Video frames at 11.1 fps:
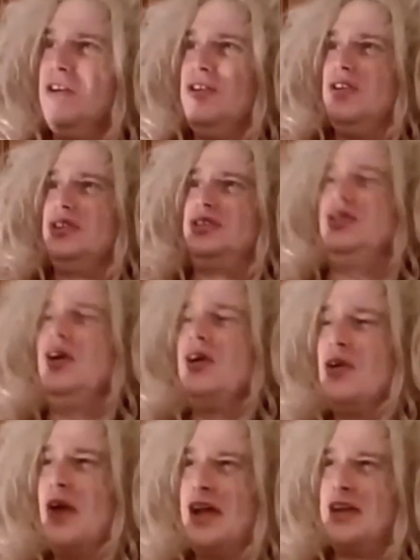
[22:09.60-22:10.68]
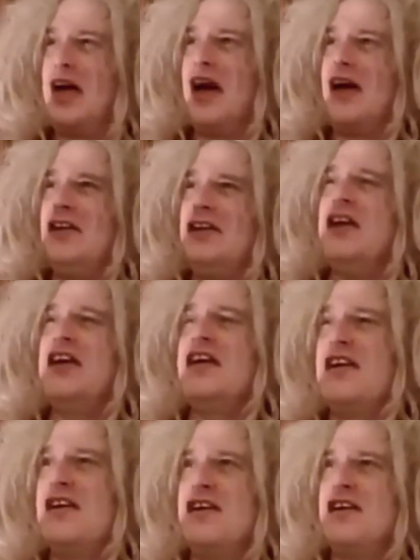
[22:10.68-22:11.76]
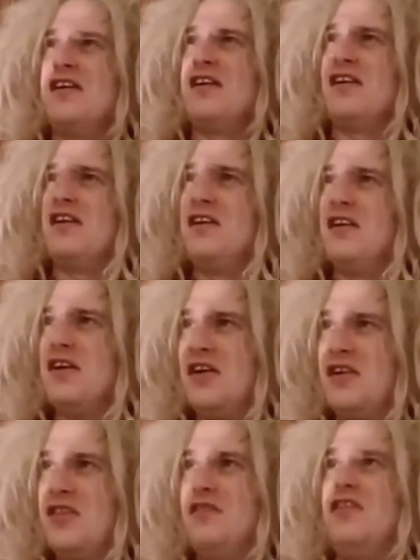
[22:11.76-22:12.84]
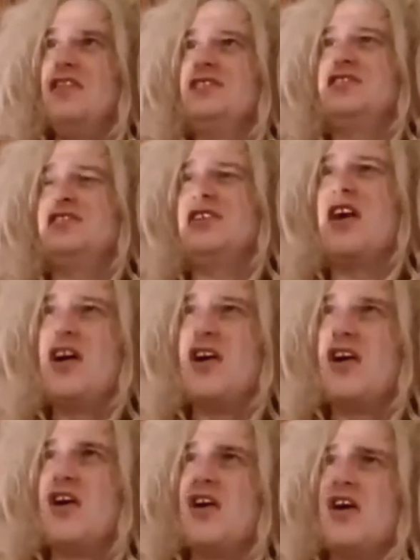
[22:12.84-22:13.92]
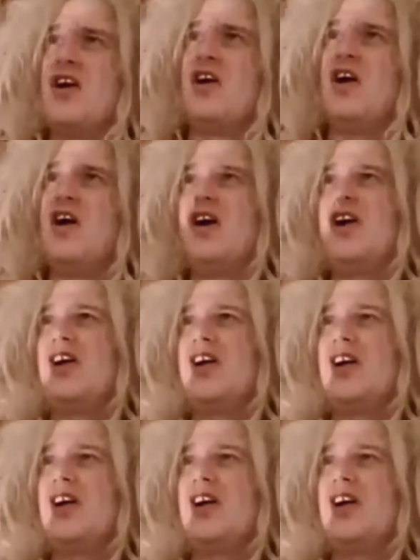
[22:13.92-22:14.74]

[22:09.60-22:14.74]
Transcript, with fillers: You're so right, Karen. The vents are